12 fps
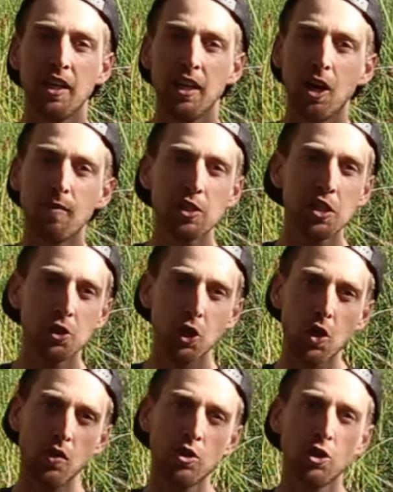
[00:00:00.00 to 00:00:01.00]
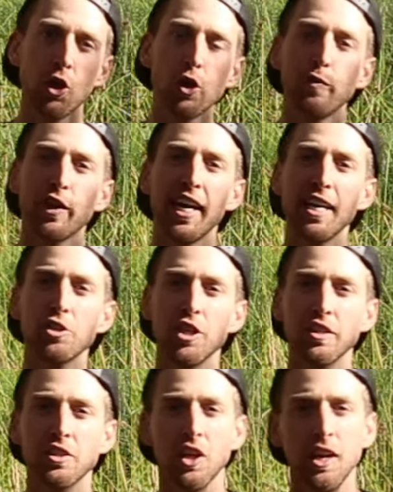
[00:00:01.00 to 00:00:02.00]
then obviously turn on those
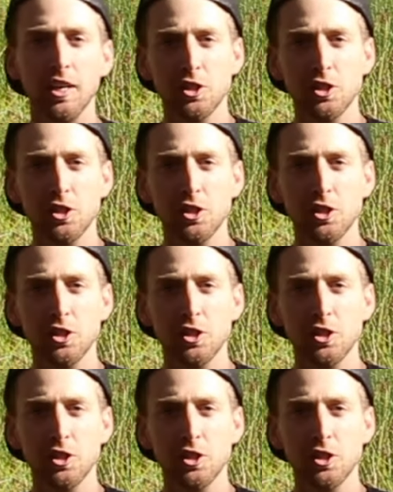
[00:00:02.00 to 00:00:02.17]
notifications